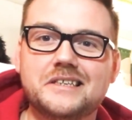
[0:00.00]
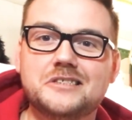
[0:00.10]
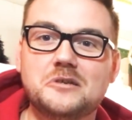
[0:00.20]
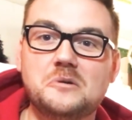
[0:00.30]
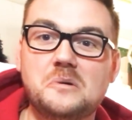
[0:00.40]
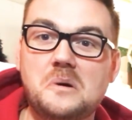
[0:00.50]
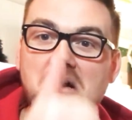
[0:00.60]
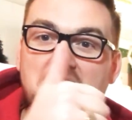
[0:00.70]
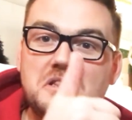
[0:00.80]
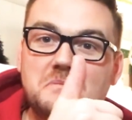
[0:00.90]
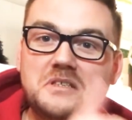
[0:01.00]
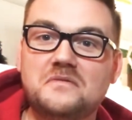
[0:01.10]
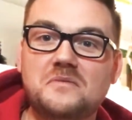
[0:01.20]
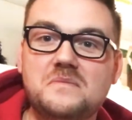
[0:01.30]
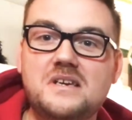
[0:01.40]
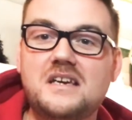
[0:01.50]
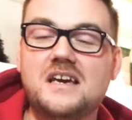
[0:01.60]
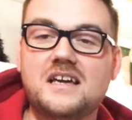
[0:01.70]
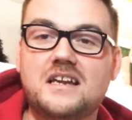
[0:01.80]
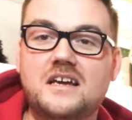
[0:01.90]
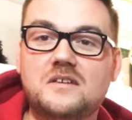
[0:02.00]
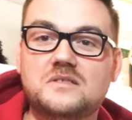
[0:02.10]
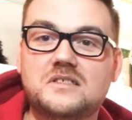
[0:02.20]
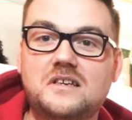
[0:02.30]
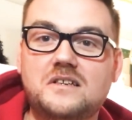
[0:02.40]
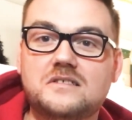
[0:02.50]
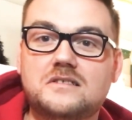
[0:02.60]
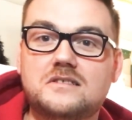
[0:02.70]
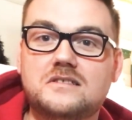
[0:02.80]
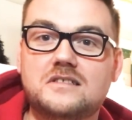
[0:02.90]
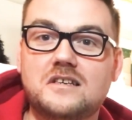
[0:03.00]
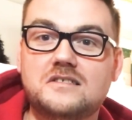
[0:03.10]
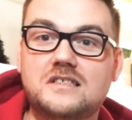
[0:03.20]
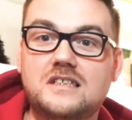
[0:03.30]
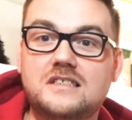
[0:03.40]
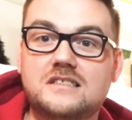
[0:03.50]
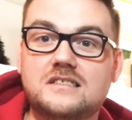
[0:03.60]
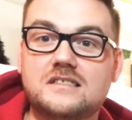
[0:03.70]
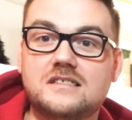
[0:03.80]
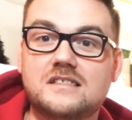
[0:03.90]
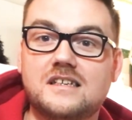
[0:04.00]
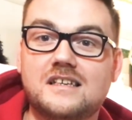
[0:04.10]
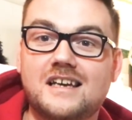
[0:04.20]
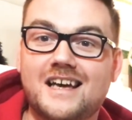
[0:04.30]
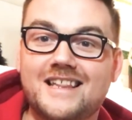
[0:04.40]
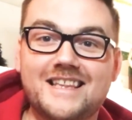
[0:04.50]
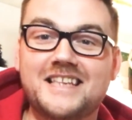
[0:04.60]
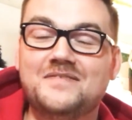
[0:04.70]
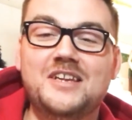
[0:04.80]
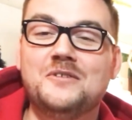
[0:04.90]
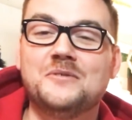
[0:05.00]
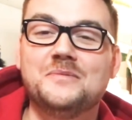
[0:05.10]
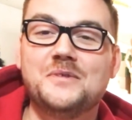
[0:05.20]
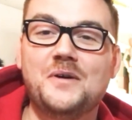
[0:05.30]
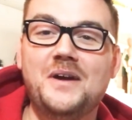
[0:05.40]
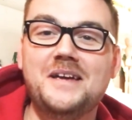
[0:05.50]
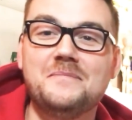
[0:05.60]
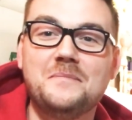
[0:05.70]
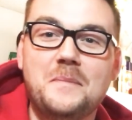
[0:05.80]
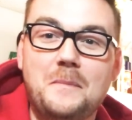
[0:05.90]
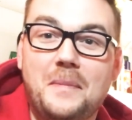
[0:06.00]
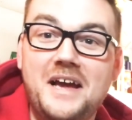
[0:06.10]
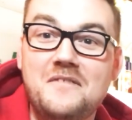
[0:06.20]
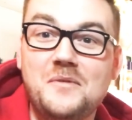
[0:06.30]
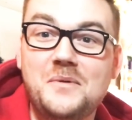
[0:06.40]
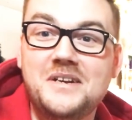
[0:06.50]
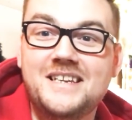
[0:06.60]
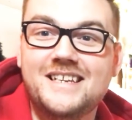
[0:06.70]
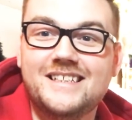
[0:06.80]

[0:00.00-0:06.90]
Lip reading: So thumbs up from me, and I'll see you in the next video. Alright, bye everyone.